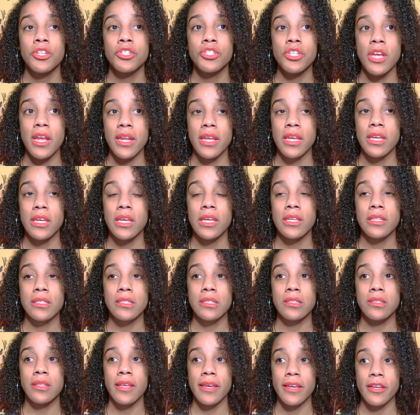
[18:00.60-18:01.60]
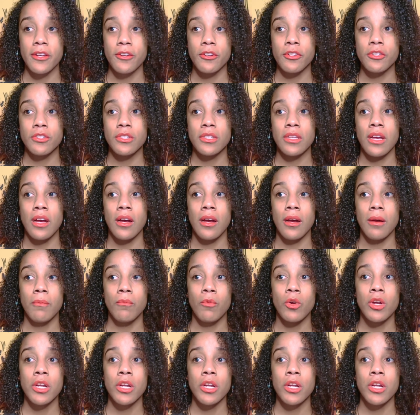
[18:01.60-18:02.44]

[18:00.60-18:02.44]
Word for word: shedding his layers um,